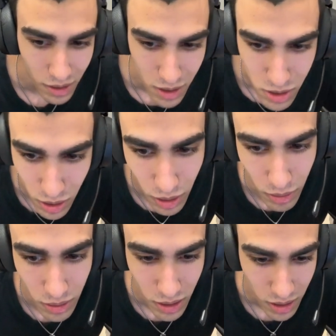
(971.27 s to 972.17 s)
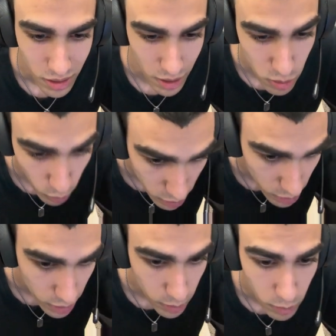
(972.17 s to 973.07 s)
So that is one thing
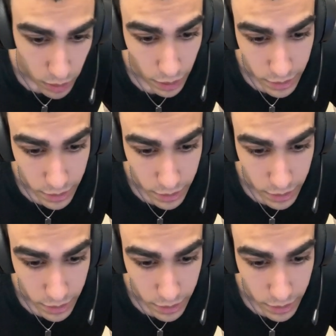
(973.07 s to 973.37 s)
to keep in mind.